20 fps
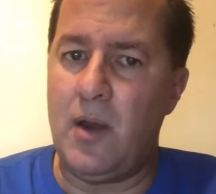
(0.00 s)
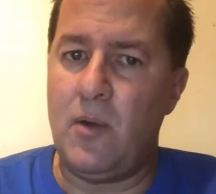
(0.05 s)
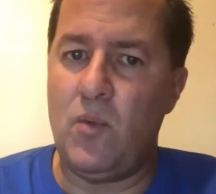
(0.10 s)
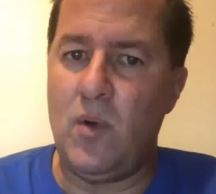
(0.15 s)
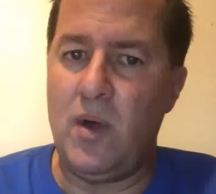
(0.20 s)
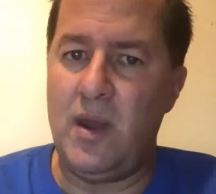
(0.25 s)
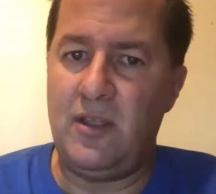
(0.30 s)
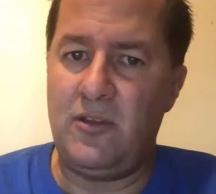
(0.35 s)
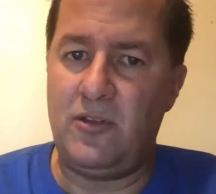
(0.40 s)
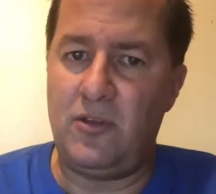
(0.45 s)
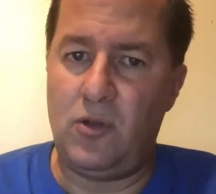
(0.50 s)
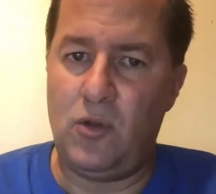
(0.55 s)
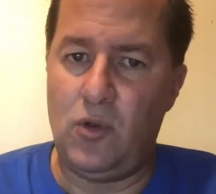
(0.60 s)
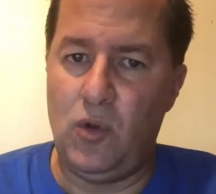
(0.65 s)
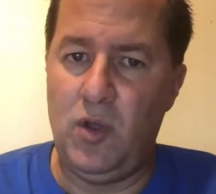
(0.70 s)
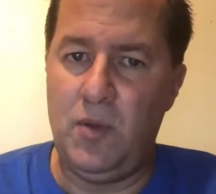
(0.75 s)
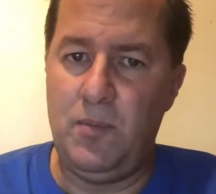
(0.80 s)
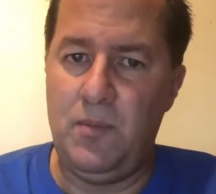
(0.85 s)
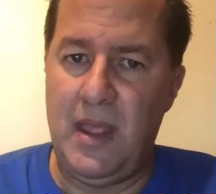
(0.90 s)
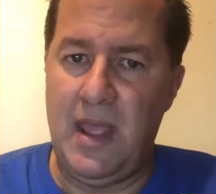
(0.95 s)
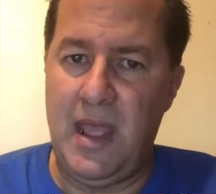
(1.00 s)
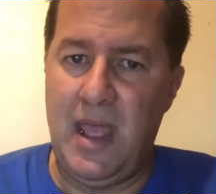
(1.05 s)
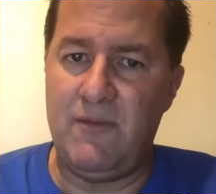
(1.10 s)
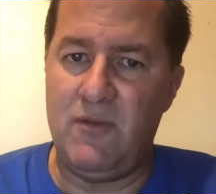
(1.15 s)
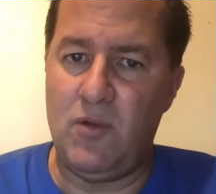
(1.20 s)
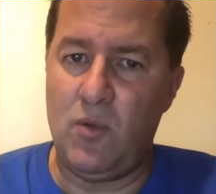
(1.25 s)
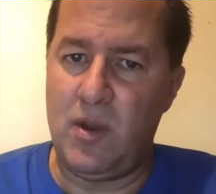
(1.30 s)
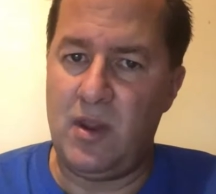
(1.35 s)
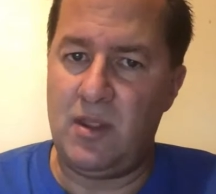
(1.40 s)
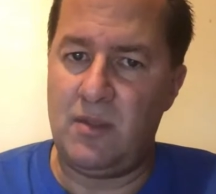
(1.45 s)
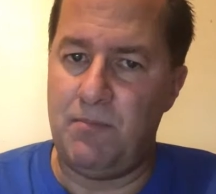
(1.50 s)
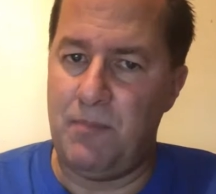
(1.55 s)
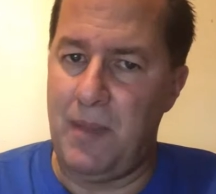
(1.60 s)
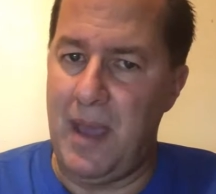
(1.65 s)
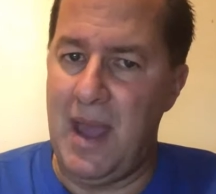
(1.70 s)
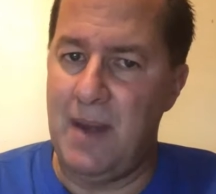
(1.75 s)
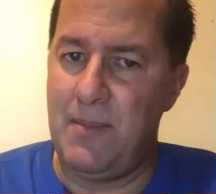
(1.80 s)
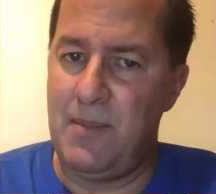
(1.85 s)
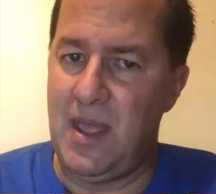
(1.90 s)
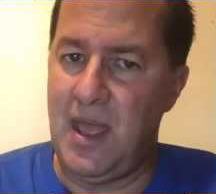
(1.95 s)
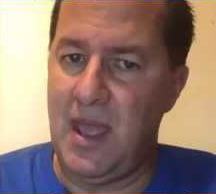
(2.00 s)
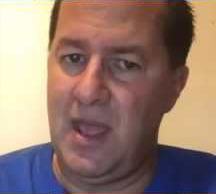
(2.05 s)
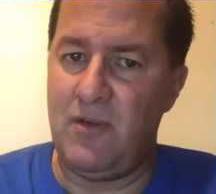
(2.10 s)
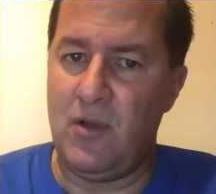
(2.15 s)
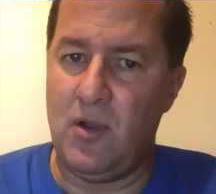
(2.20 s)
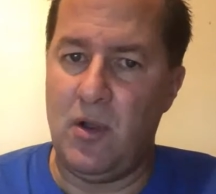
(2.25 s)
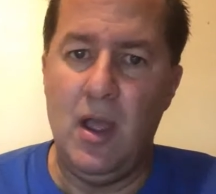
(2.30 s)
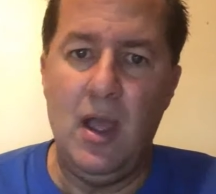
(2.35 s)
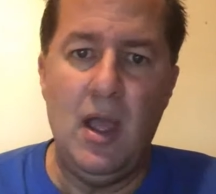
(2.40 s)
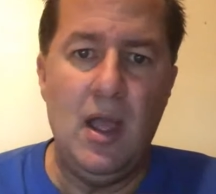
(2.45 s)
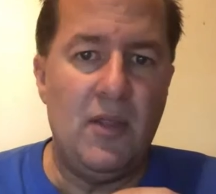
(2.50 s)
what is good behavior, what is bad behavior.